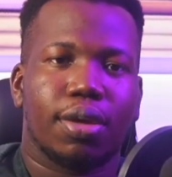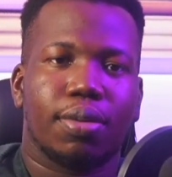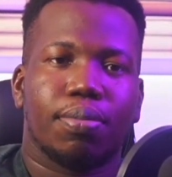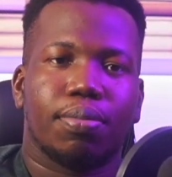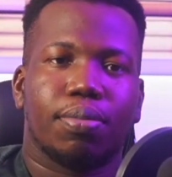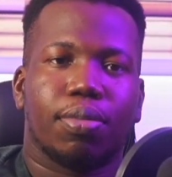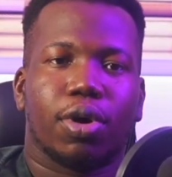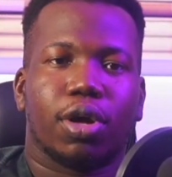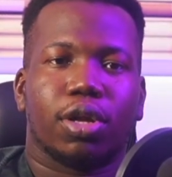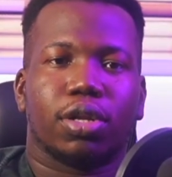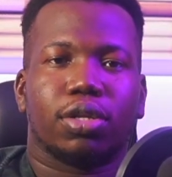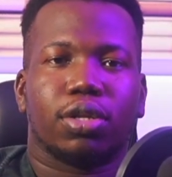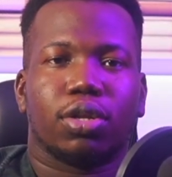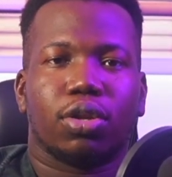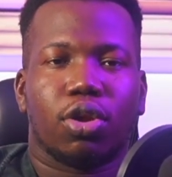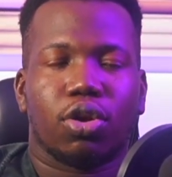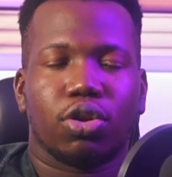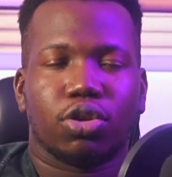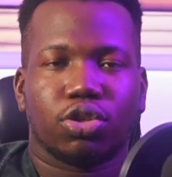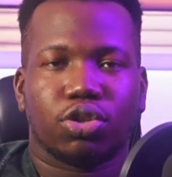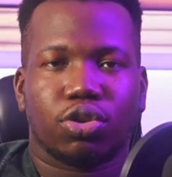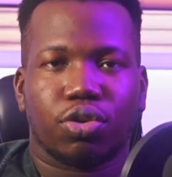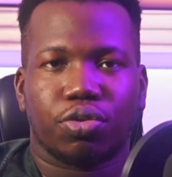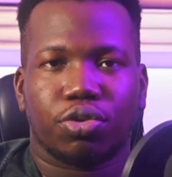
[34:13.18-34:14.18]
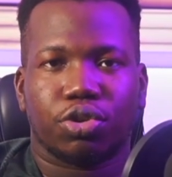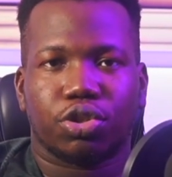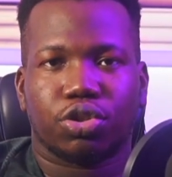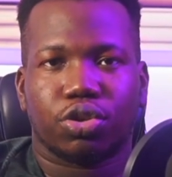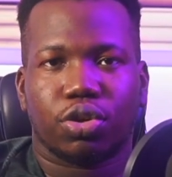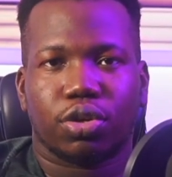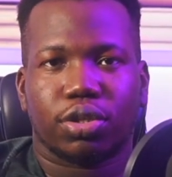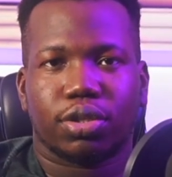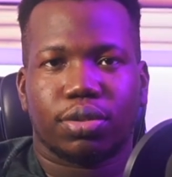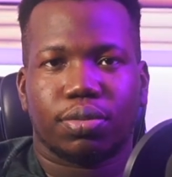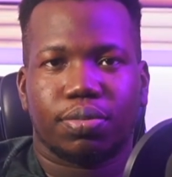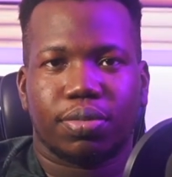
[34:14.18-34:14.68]
But long story
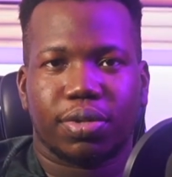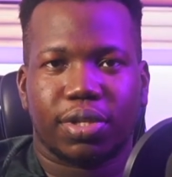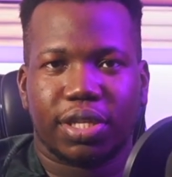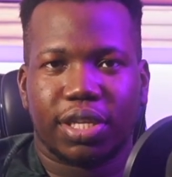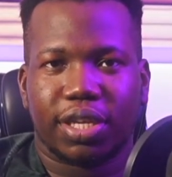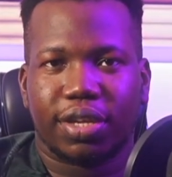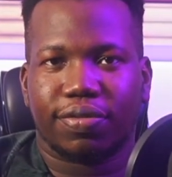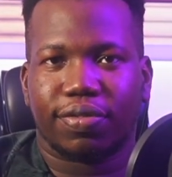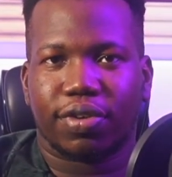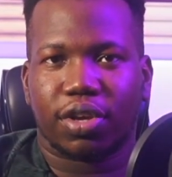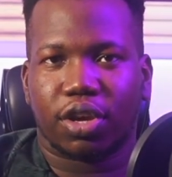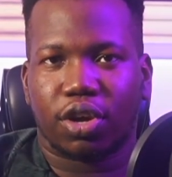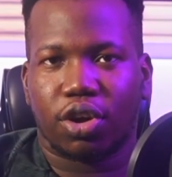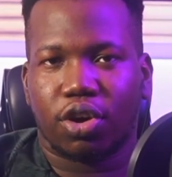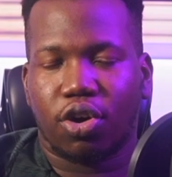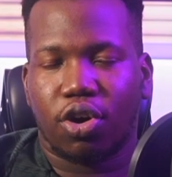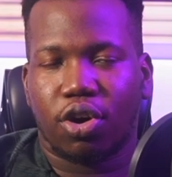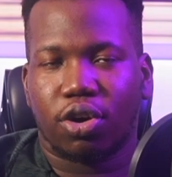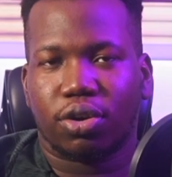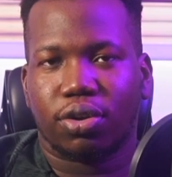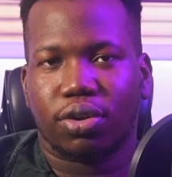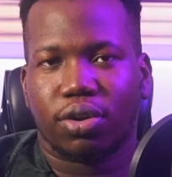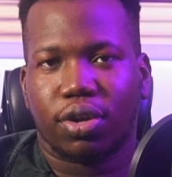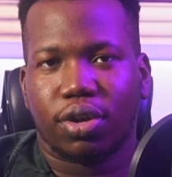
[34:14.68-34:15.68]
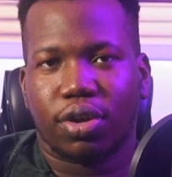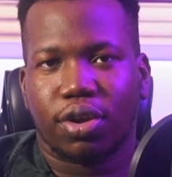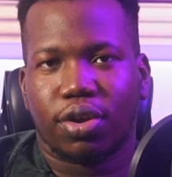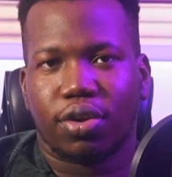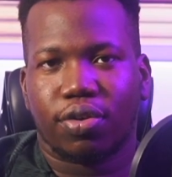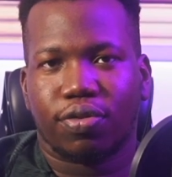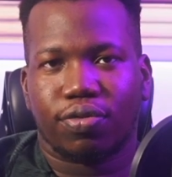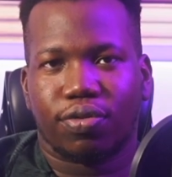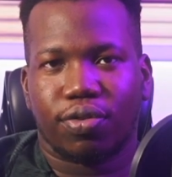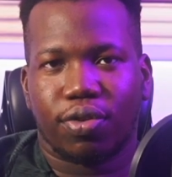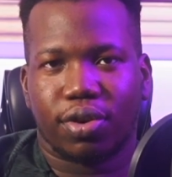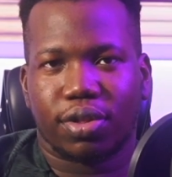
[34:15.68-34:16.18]
short, believe in God
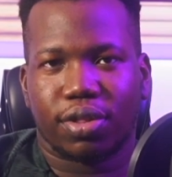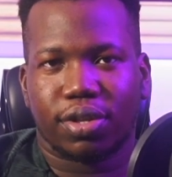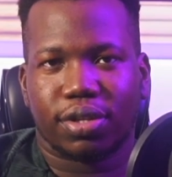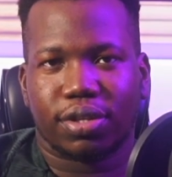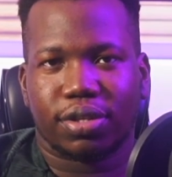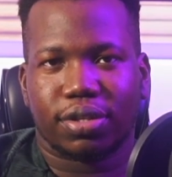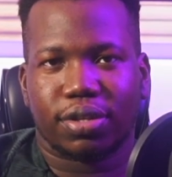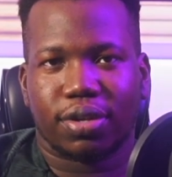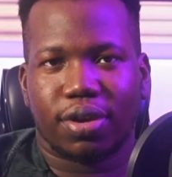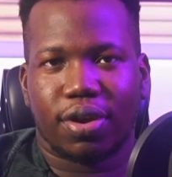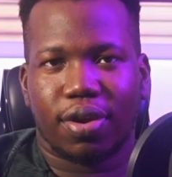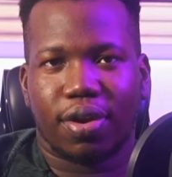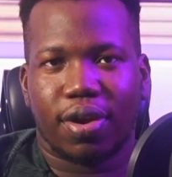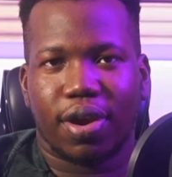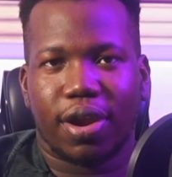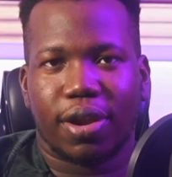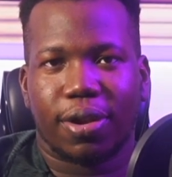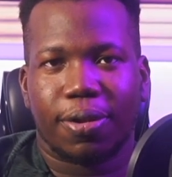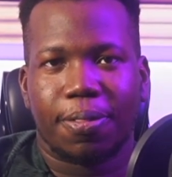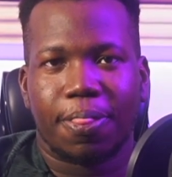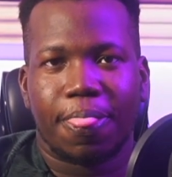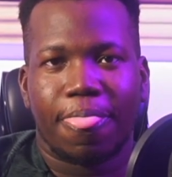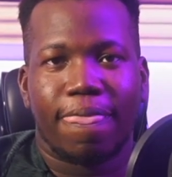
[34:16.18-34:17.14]
for this. All right.